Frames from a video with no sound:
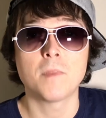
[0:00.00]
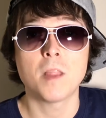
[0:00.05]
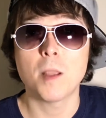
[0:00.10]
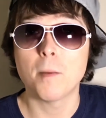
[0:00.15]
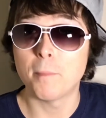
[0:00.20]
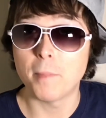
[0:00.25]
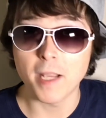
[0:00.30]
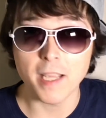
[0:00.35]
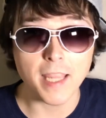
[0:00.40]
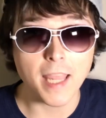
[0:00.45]

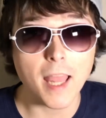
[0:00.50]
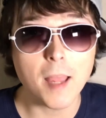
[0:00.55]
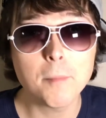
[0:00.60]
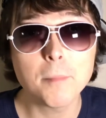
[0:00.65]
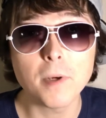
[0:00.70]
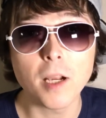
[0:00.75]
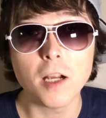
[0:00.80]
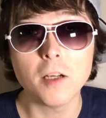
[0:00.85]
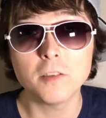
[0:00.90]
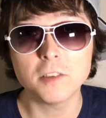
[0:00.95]
But yeah,
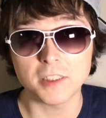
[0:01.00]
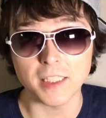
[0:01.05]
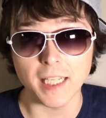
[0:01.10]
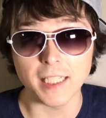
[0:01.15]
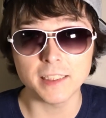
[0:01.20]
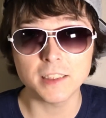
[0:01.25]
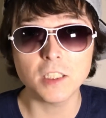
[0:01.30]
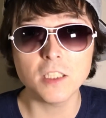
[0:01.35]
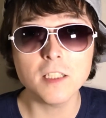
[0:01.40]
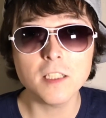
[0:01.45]
bro,
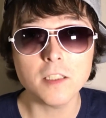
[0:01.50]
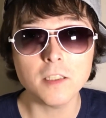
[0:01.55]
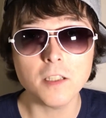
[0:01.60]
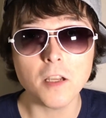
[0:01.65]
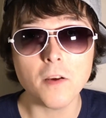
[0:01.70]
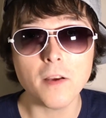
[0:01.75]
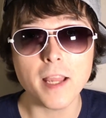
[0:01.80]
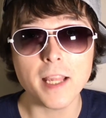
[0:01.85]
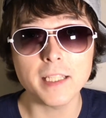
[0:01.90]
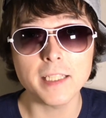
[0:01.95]
Chad's gonna
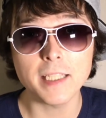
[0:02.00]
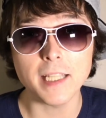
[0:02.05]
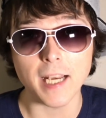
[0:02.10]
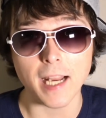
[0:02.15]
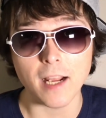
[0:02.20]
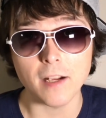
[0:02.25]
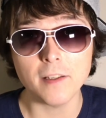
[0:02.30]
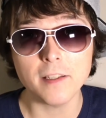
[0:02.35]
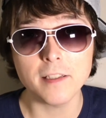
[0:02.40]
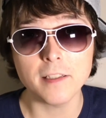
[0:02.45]
go ahead and get
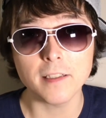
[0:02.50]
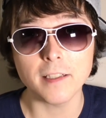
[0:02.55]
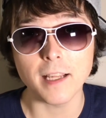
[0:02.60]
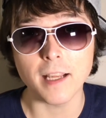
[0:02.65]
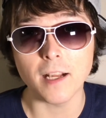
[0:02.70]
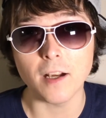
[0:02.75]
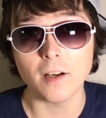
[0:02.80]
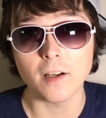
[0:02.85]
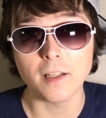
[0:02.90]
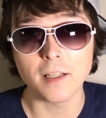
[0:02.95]
out of here
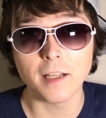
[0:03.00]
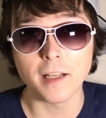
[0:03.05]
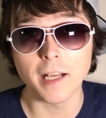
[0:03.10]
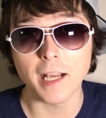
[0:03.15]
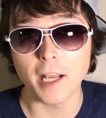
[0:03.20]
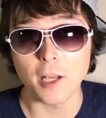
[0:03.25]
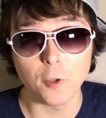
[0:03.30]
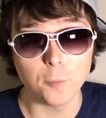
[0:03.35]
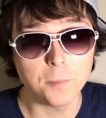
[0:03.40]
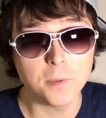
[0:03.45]
now.
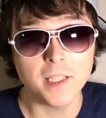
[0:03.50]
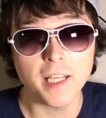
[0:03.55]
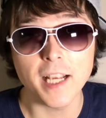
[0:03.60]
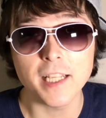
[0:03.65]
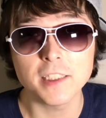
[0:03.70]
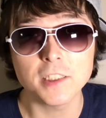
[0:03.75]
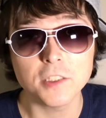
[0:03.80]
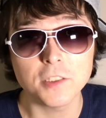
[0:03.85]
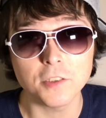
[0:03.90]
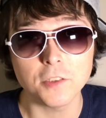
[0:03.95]
I hope you
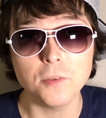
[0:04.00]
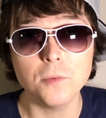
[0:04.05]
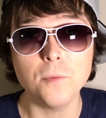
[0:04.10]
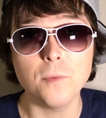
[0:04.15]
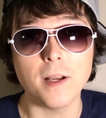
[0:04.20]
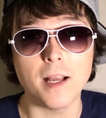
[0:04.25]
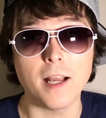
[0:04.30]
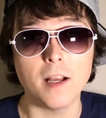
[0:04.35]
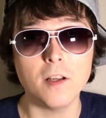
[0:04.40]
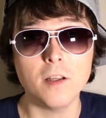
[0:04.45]
guys are doing
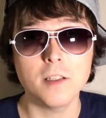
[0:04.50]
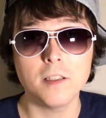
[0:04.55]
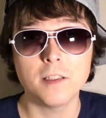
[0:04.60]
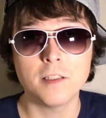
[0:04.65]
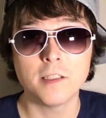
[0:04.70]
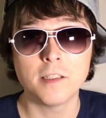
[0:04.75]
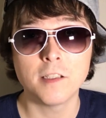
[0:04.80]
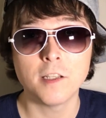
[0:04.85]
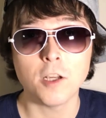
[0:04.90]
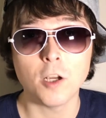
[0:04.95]
well.
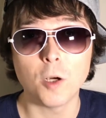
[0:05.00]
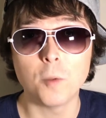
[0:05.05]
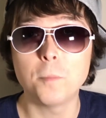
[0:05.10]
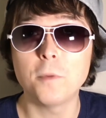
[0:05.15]
Hope